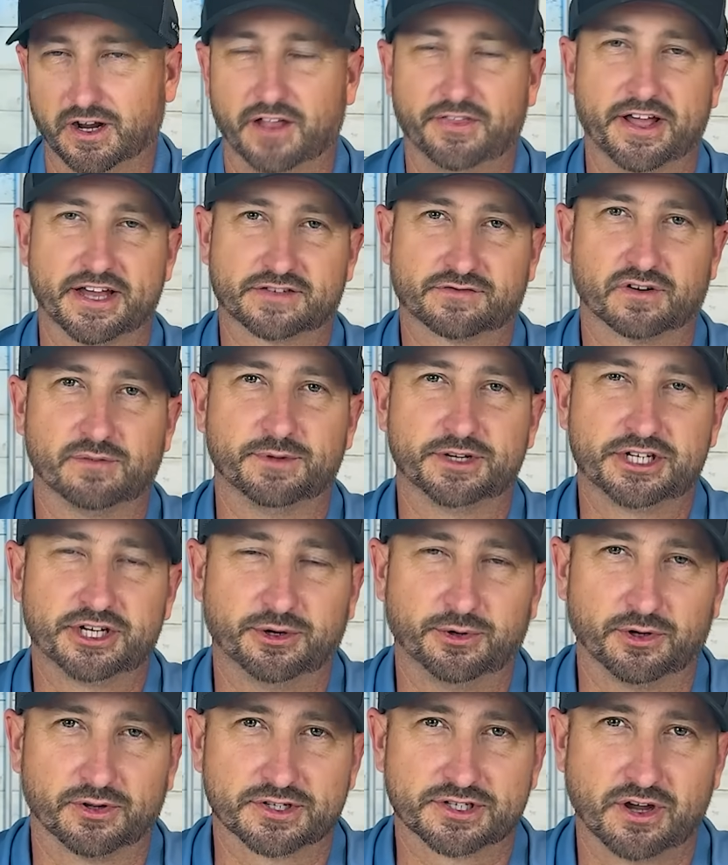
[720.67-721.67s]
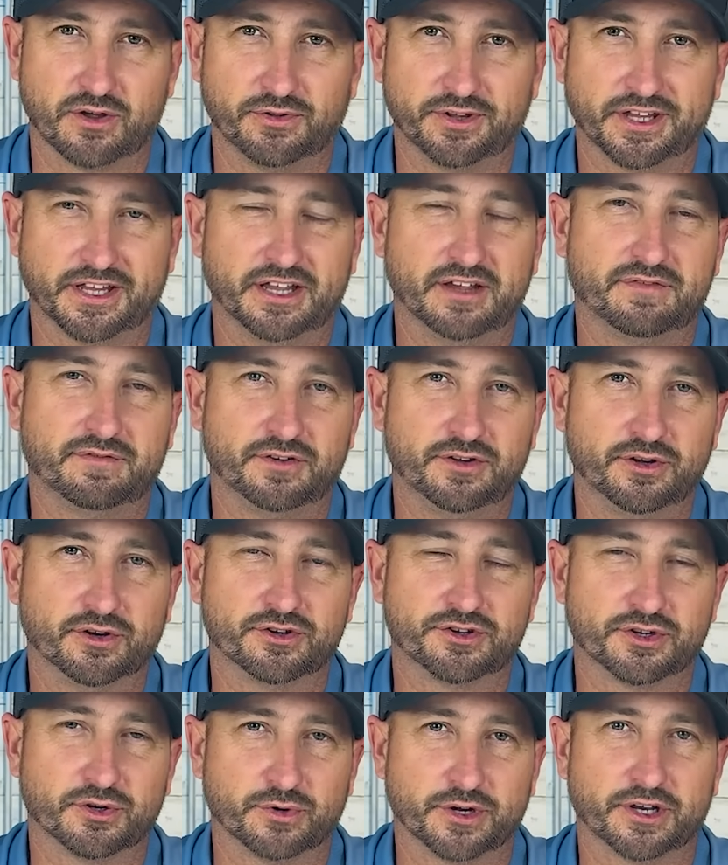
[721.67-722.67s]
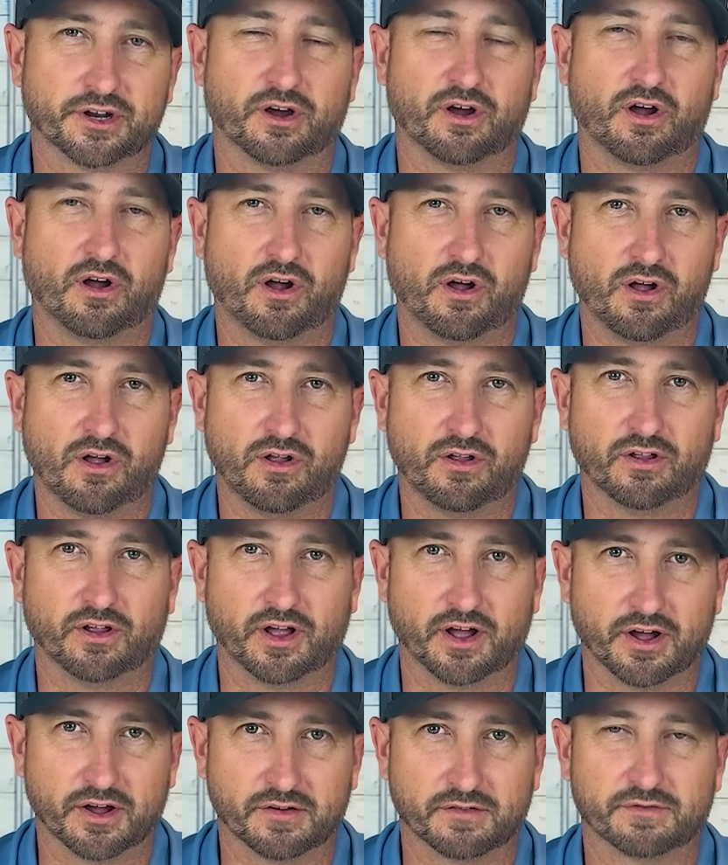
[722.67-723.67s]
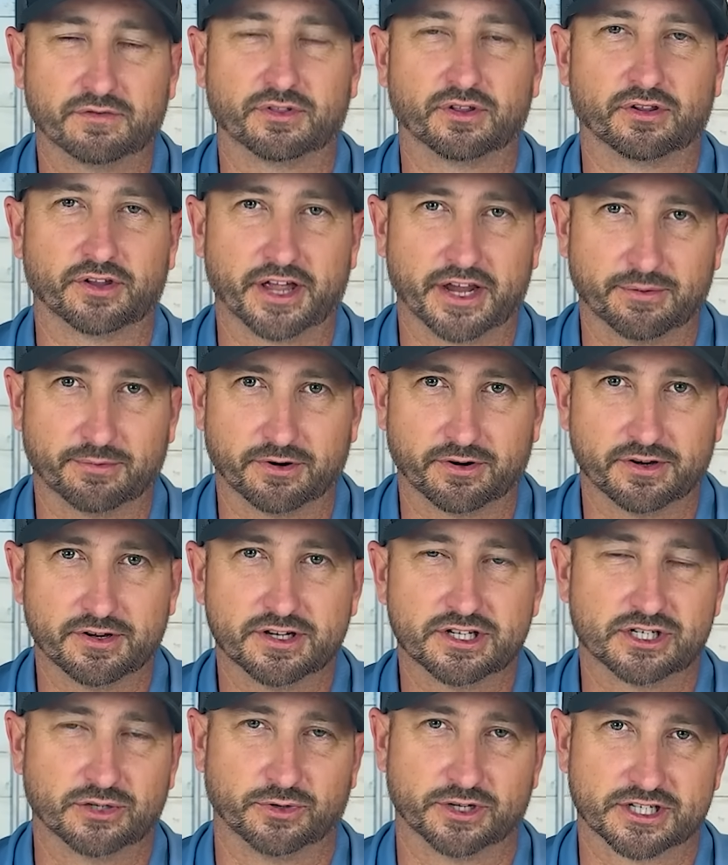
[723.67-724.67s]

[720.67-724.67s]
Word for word: And that's for materials only if you're doing all of the labor to